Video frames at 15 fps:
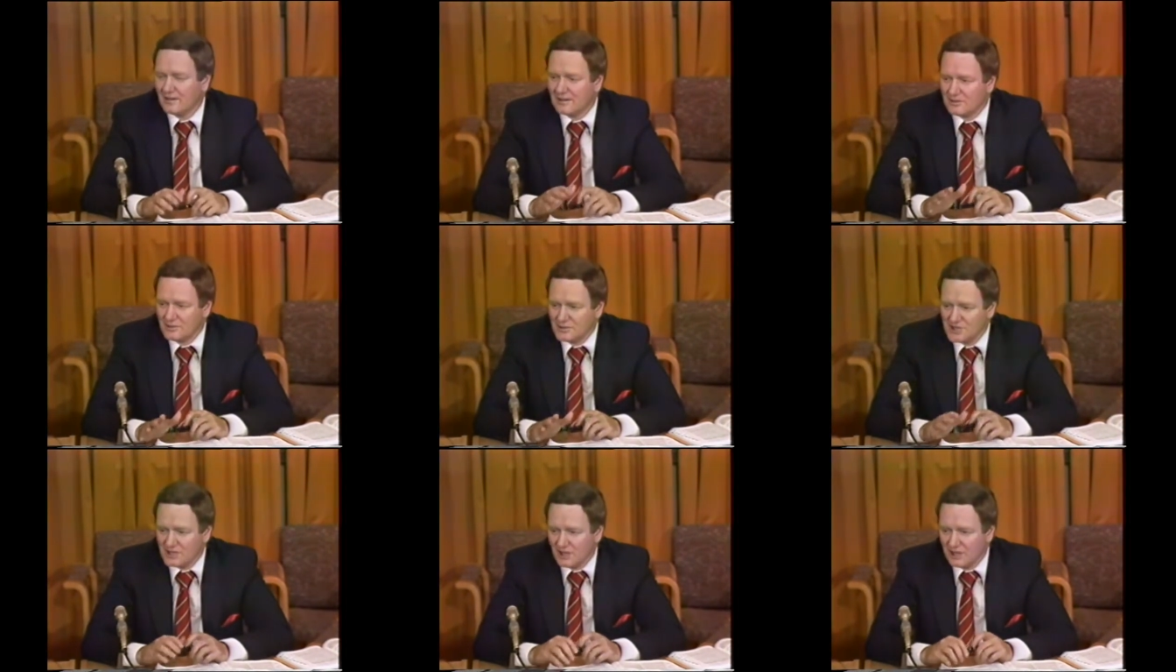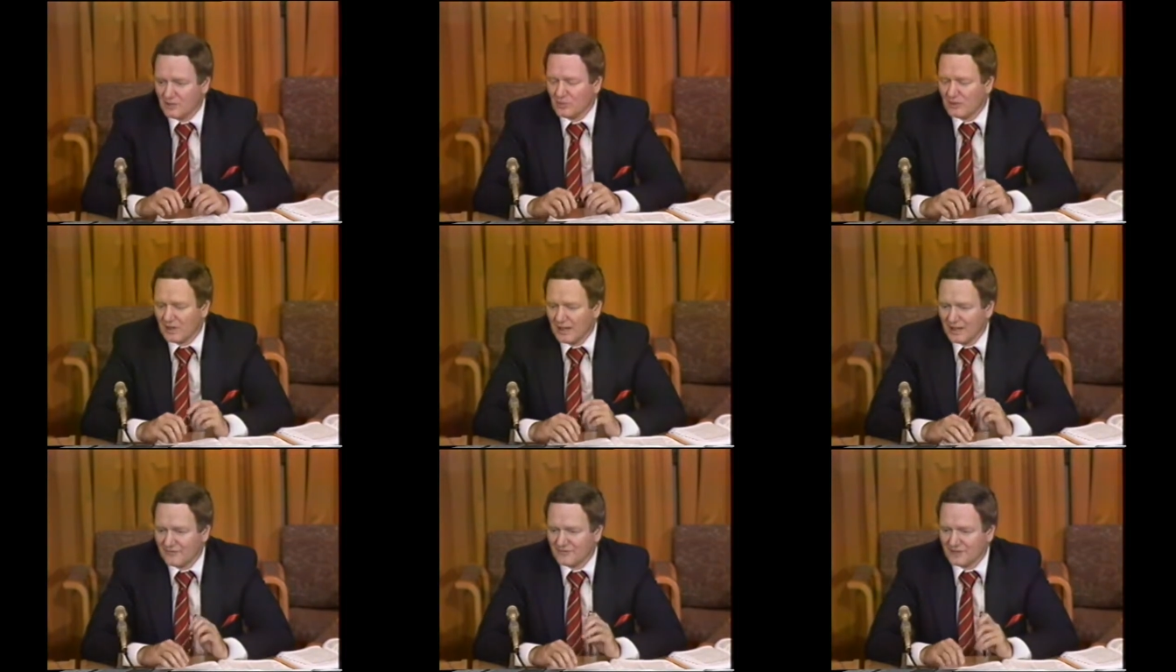Lucien will
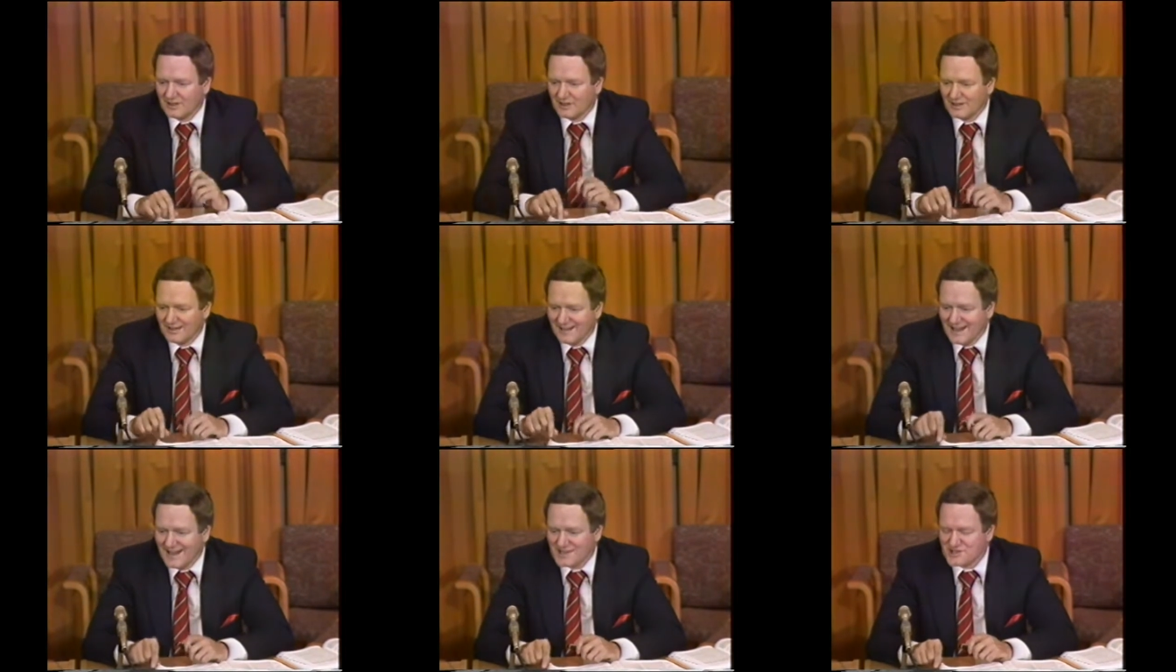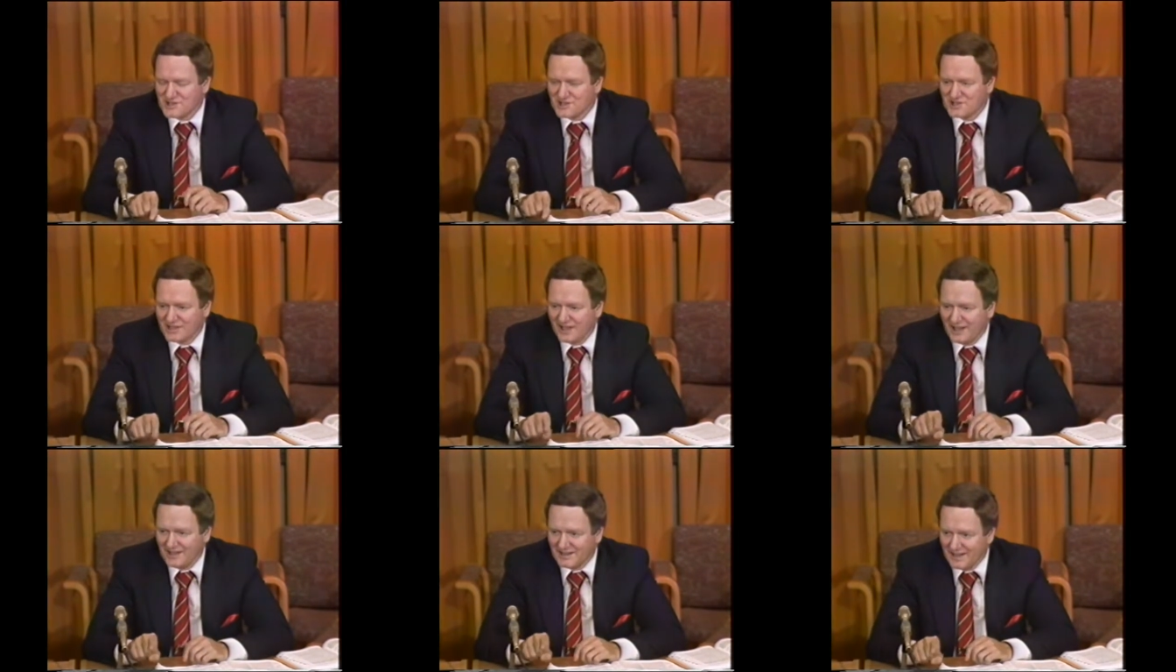have to
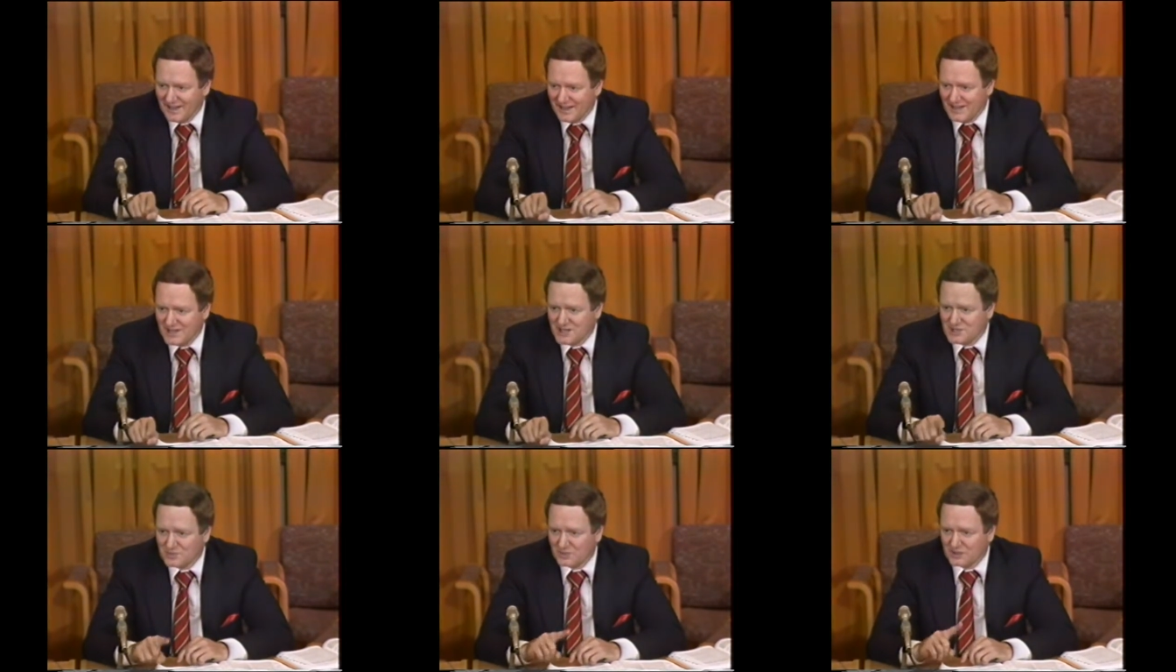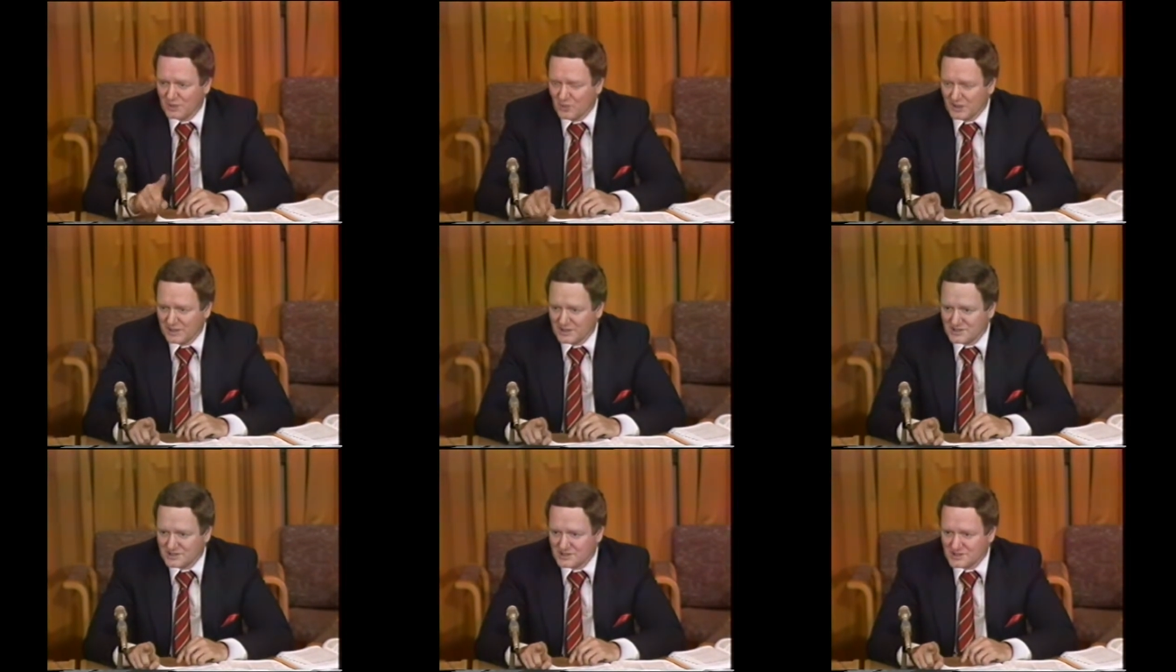ascertain age when the
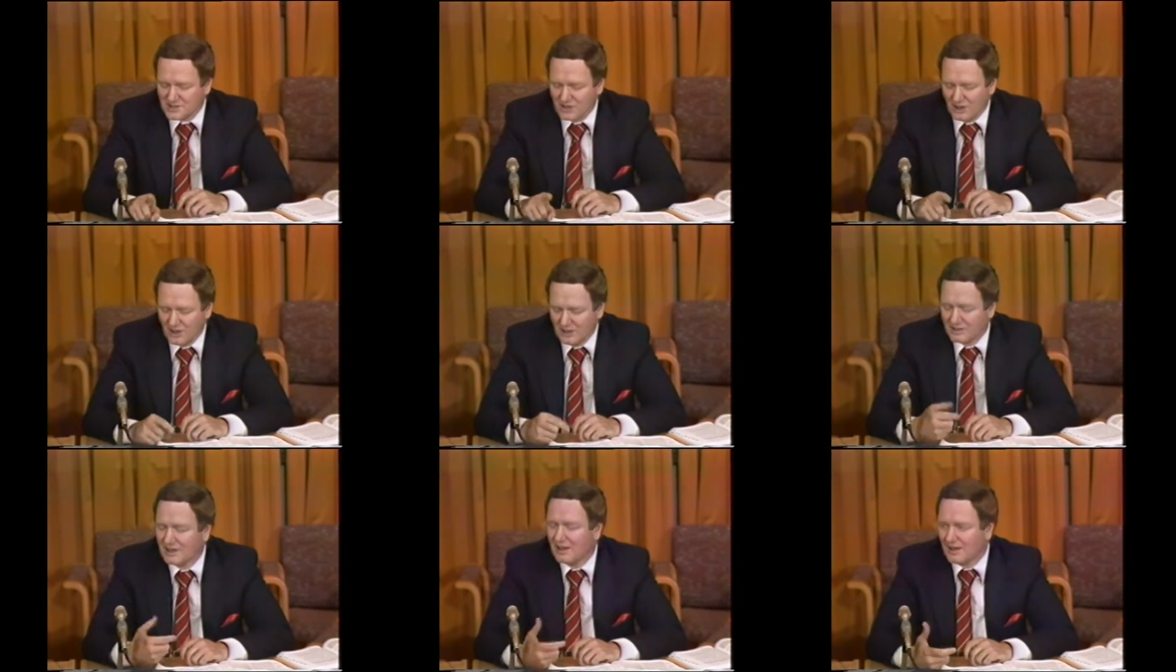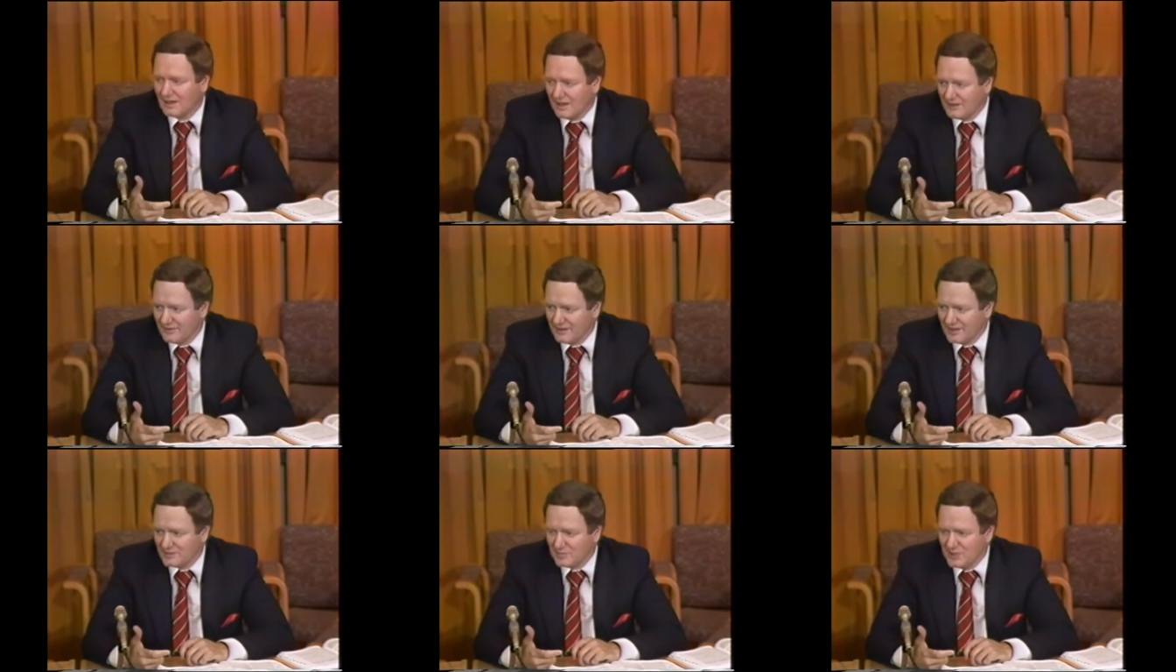witness is called. I
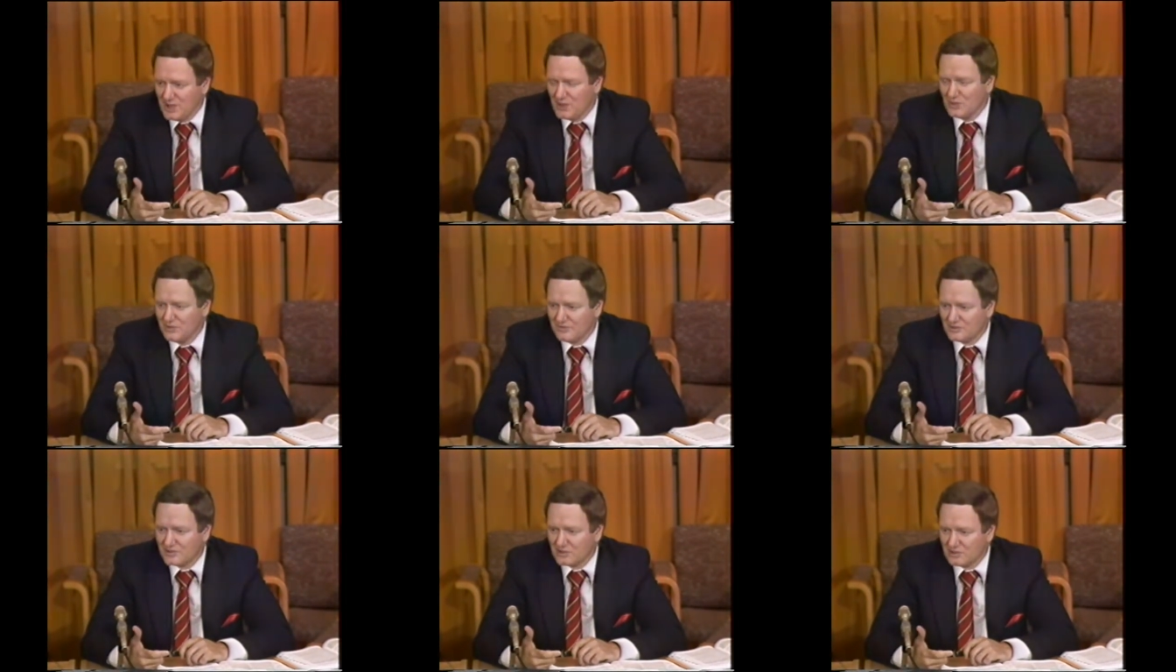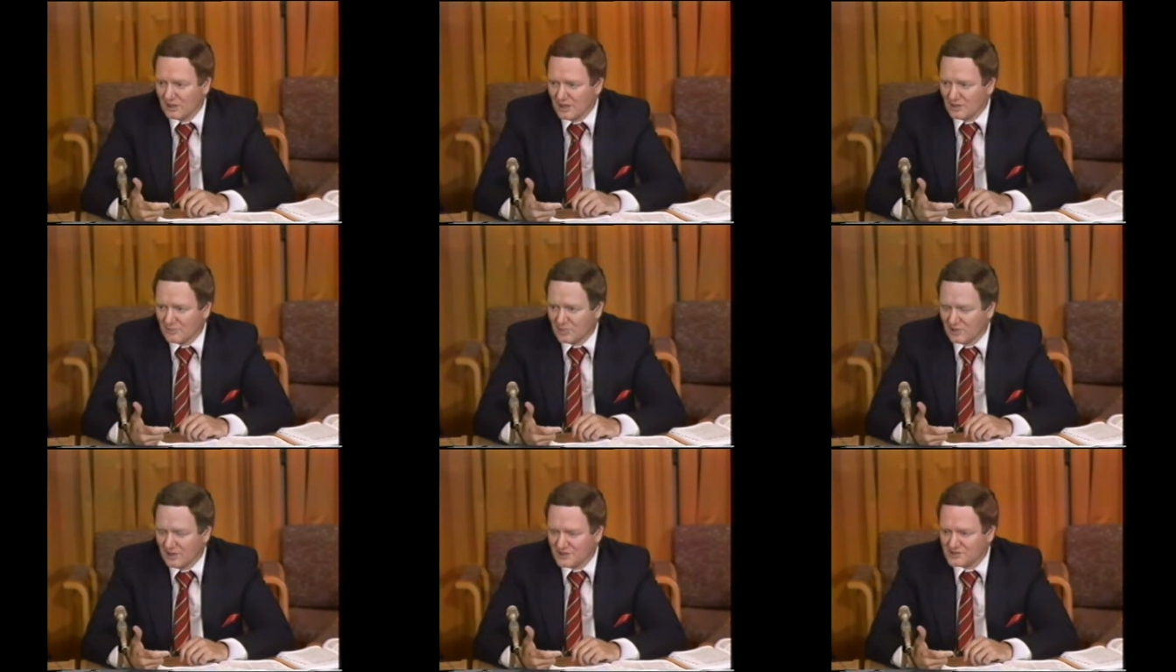think it behooves the Crown
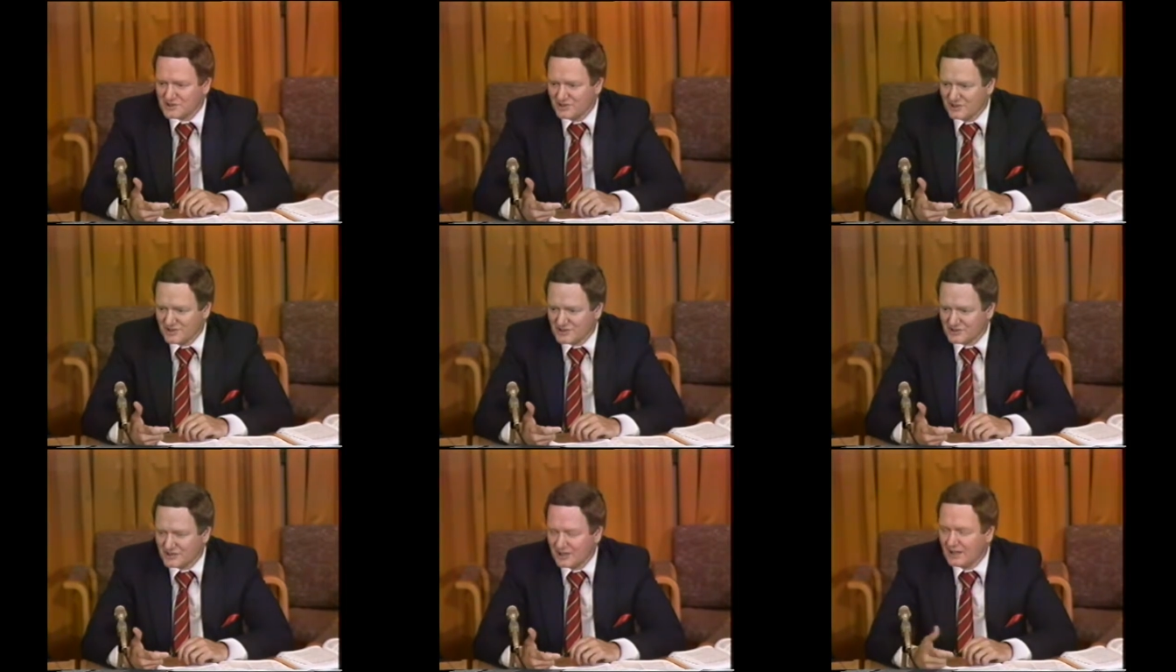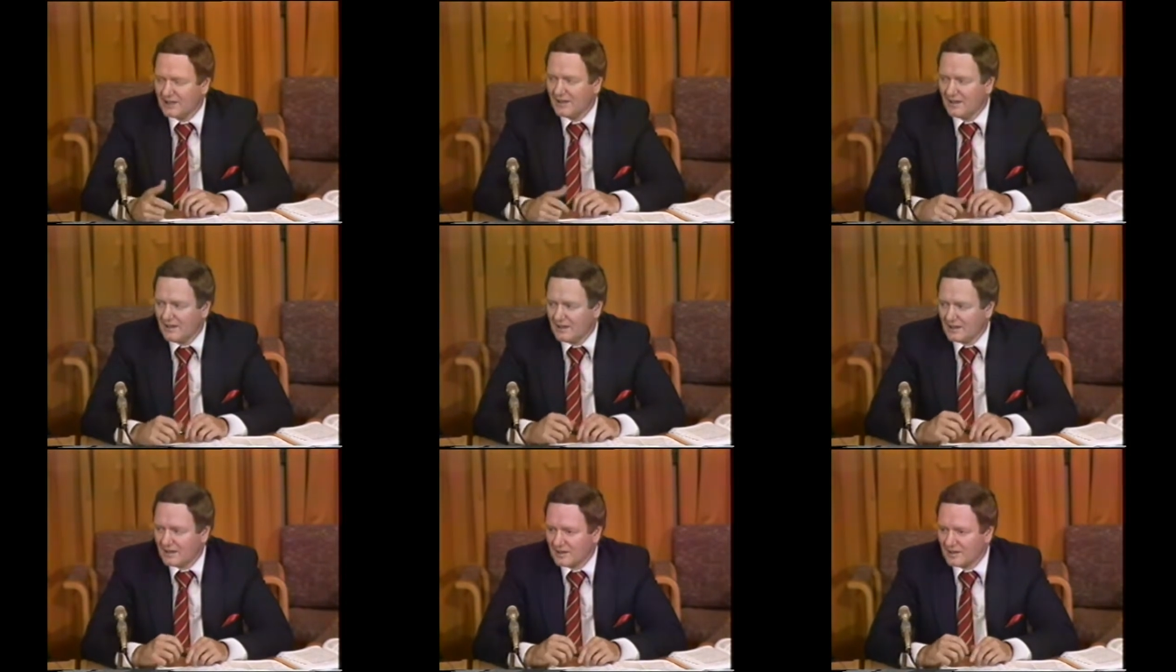prosecutor to say,
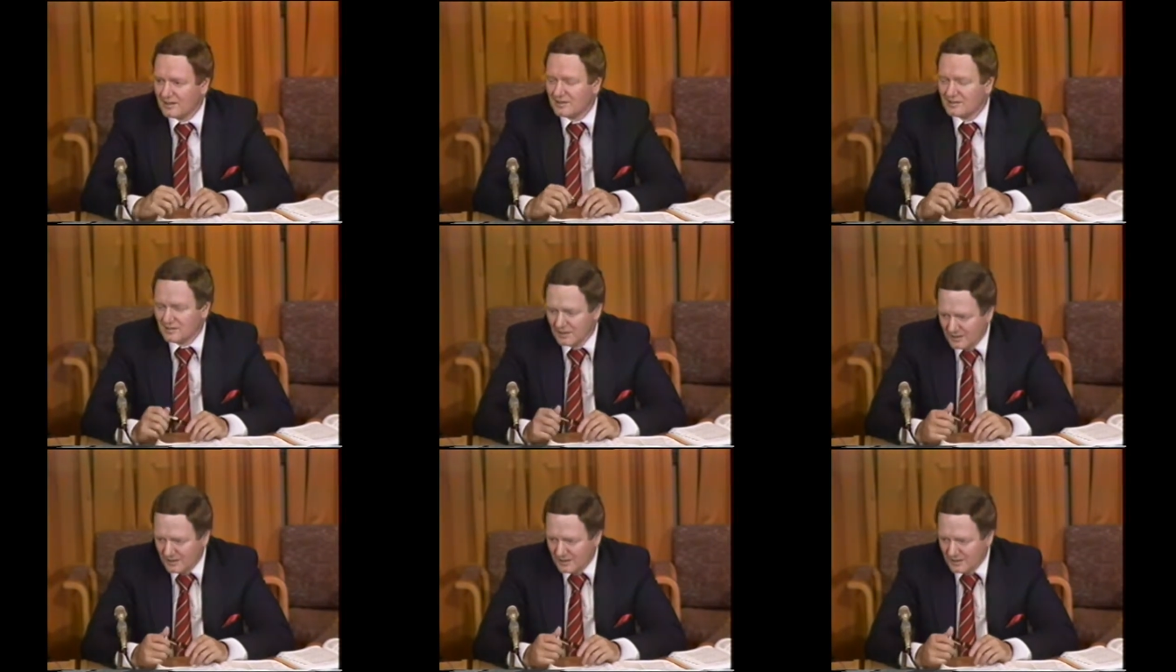uh,